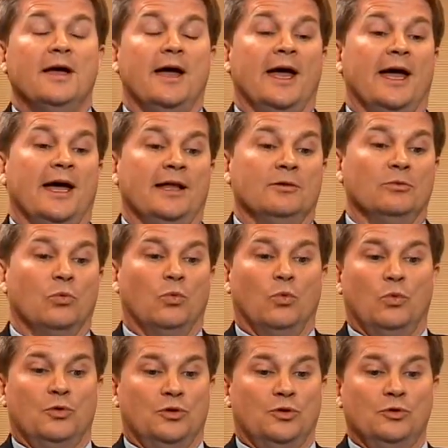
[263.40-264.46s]
And
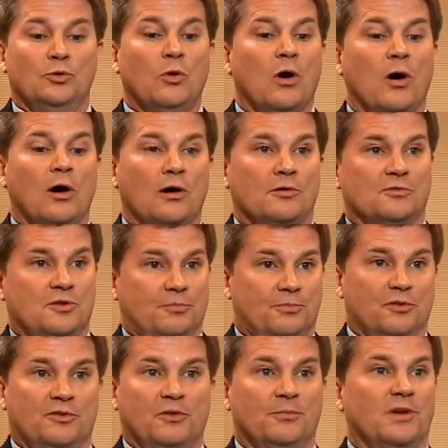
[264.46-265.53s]
you are to
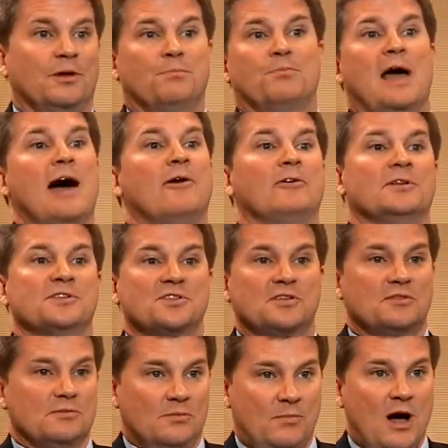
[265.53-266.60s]
put them in a balanced
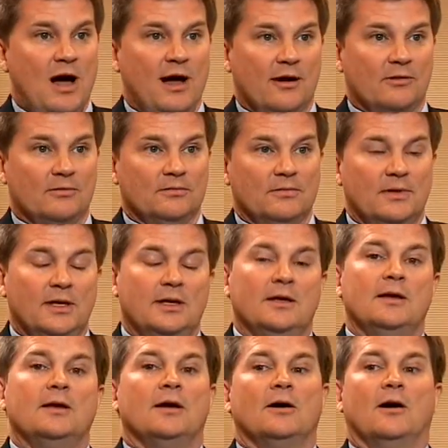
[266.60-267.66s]
model.
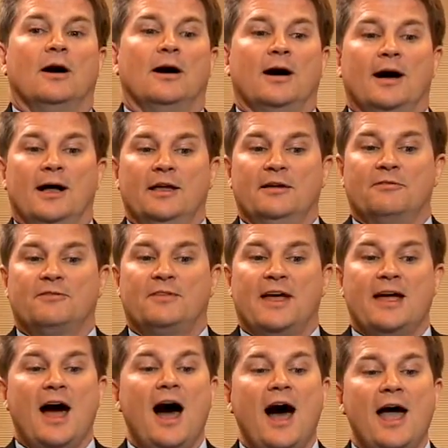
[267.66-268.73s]
Uh, if
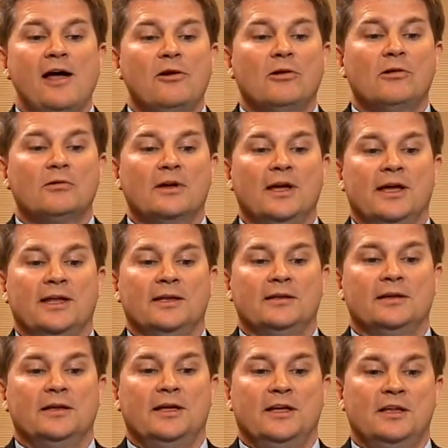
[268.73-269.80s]
they hire
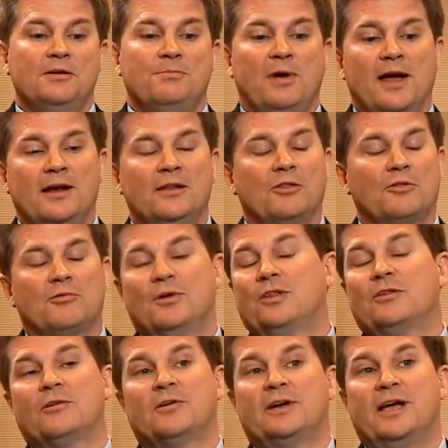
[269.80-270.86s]
an independent
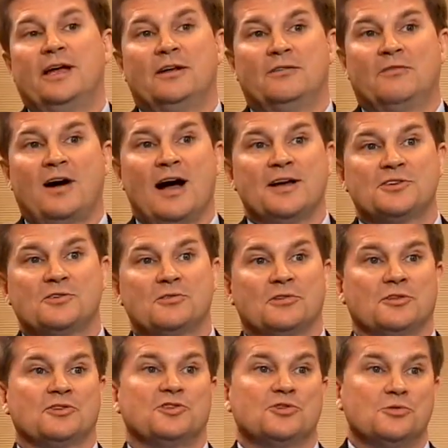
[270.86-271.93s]
338 advisor
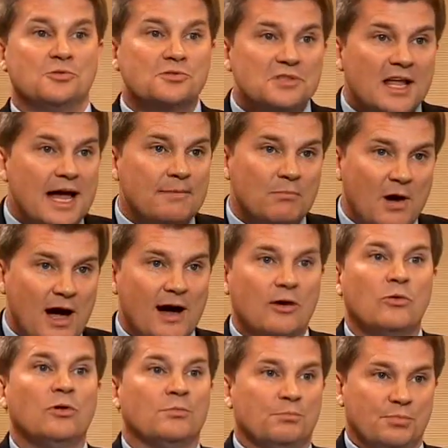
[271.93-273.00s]
to choose that
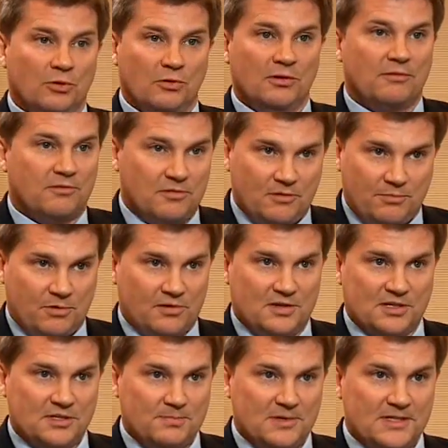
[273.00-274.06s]
model and build it for the
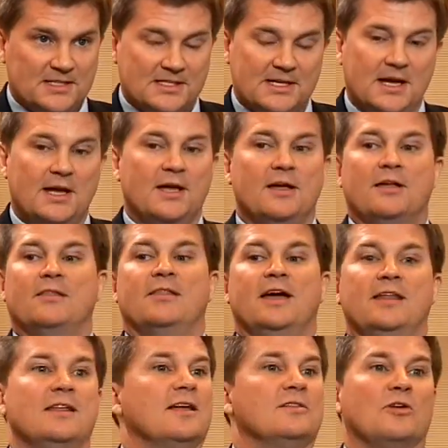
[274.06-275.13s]
participants,
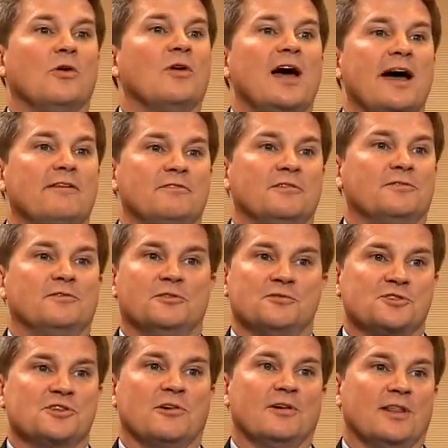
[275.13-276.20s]
they then don't have the
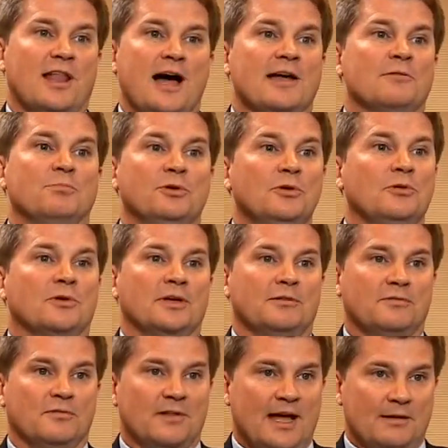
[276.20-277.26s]
fiduciary liability
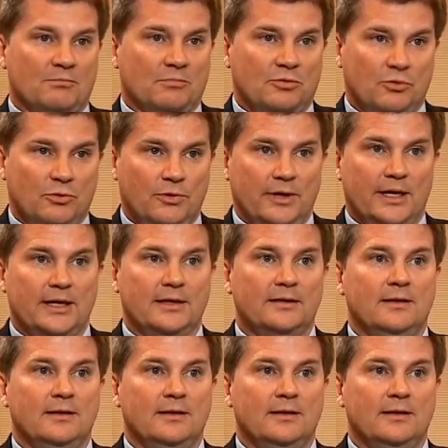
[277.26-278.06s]
for that employee